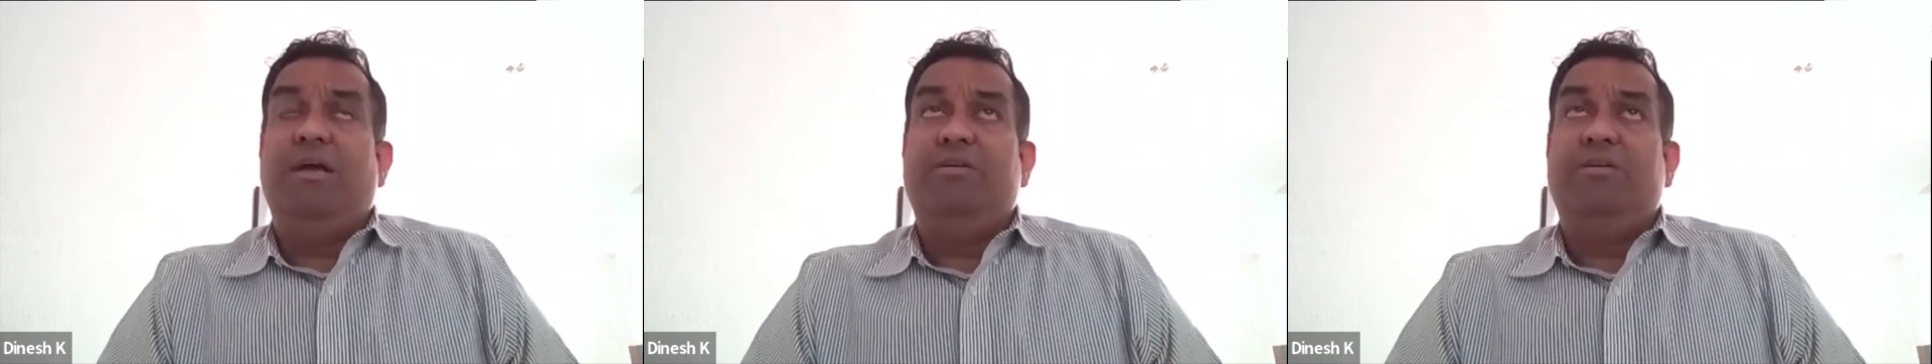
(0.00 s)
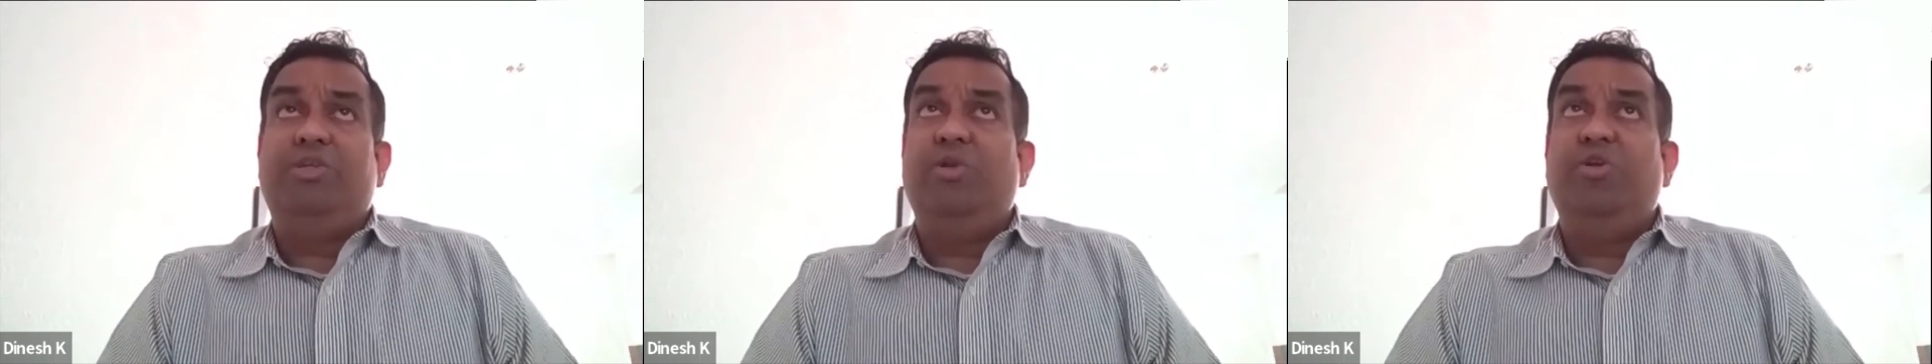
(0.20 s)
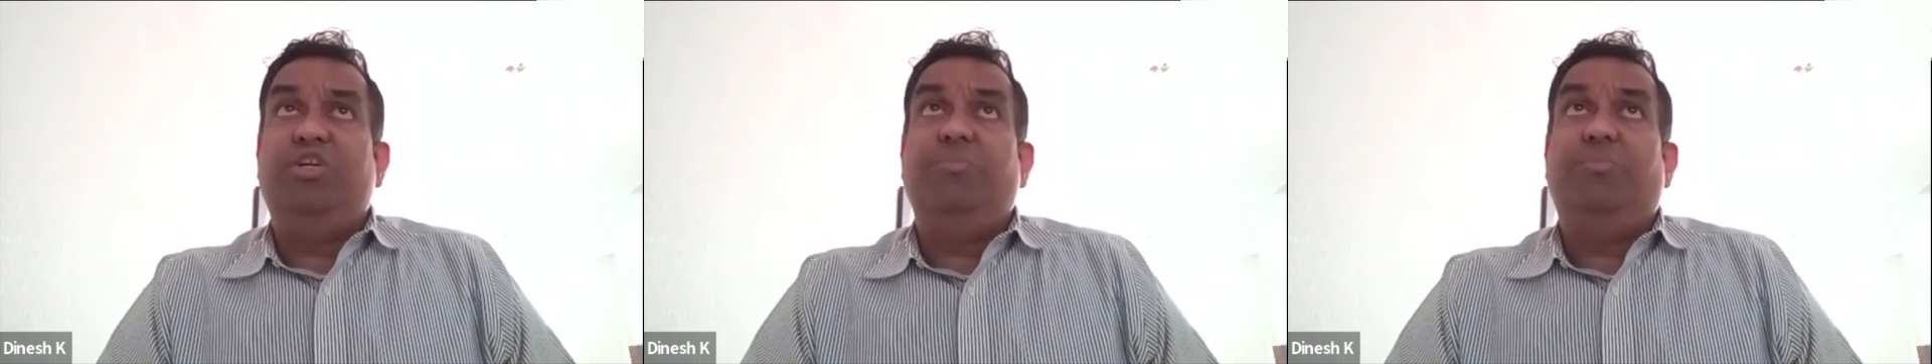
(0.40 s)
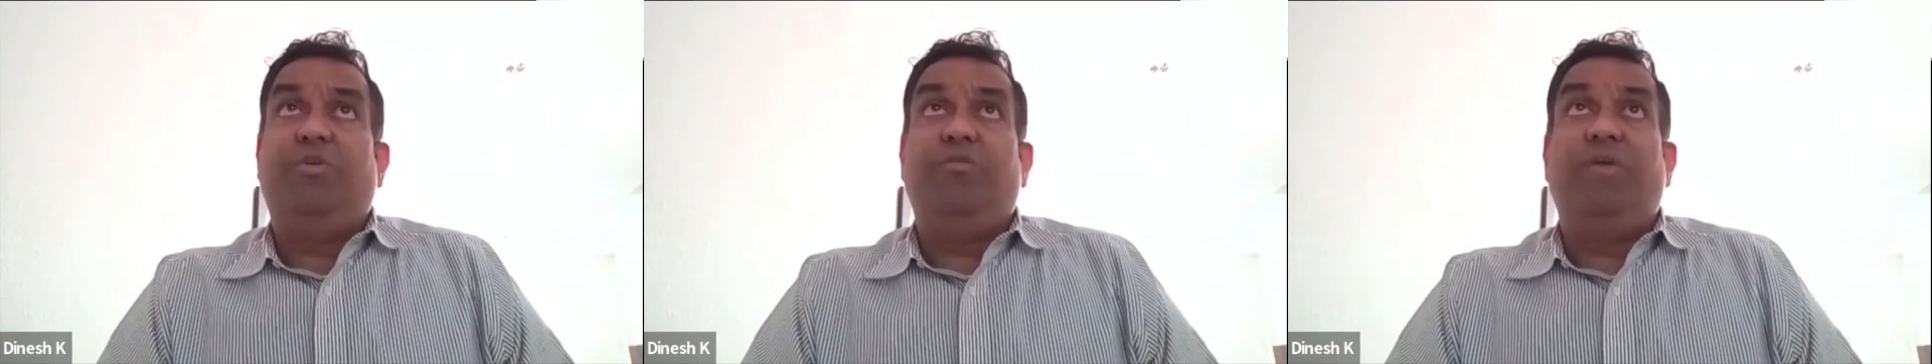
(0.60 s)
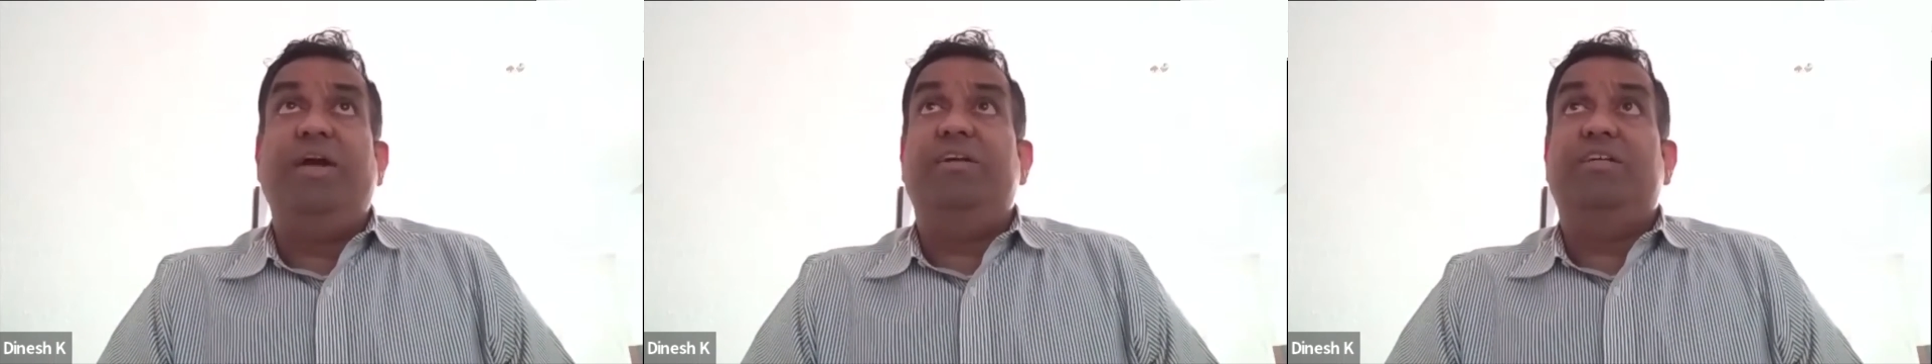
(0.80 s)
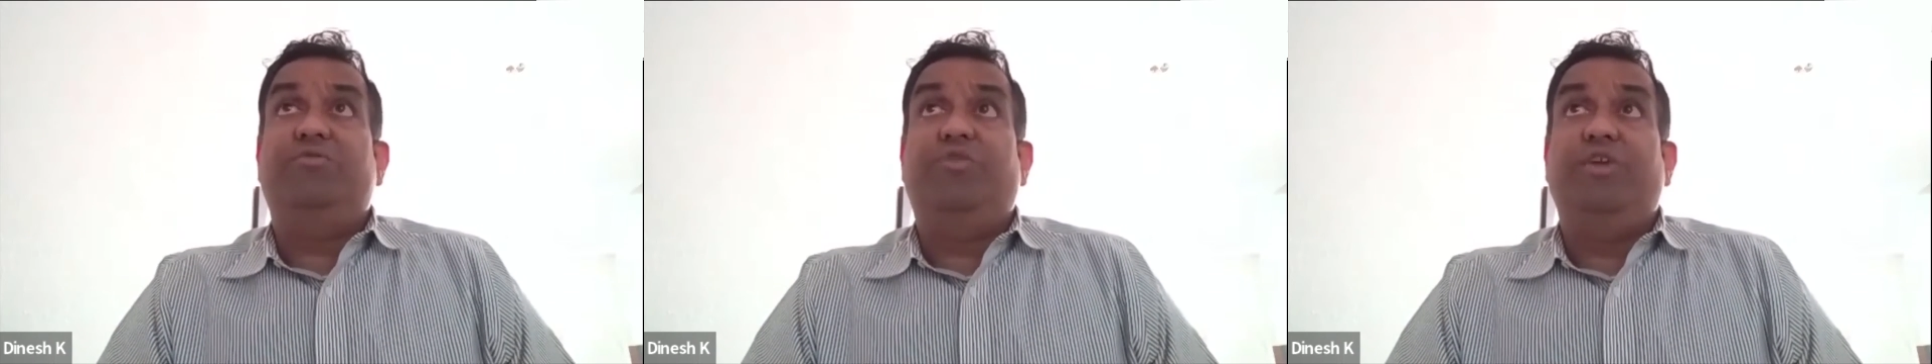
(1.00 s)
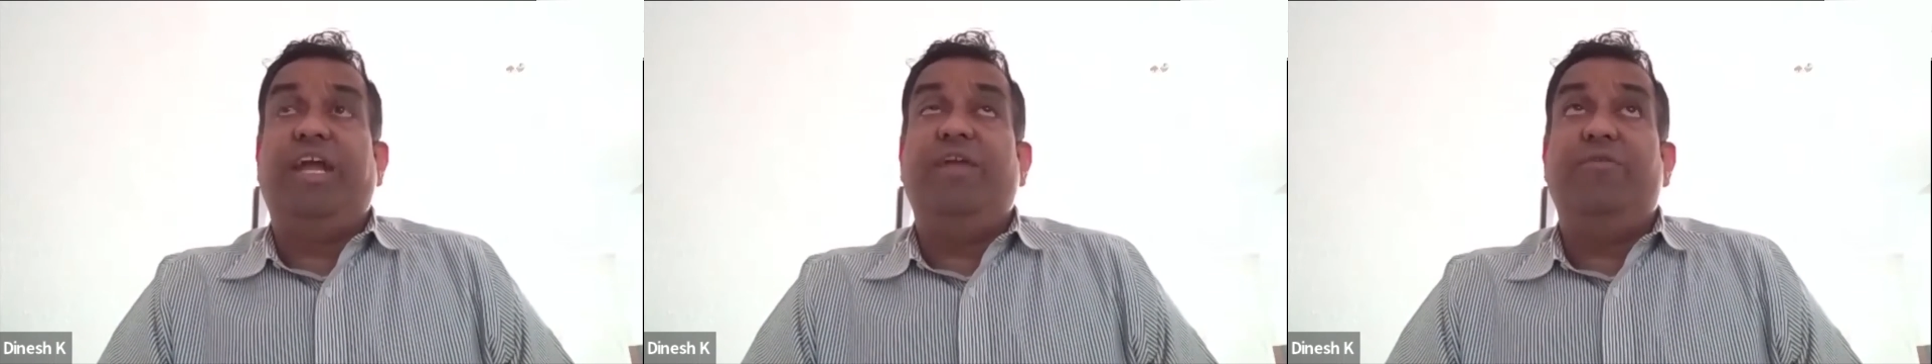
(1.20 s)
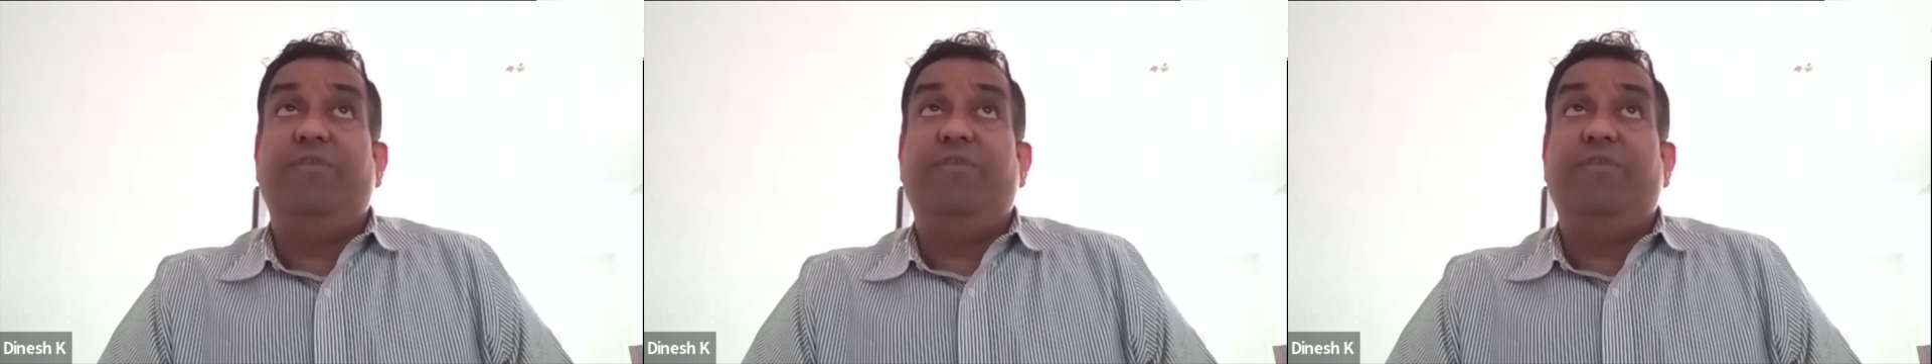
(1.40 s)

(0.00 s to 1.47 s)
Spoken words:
solution providers for data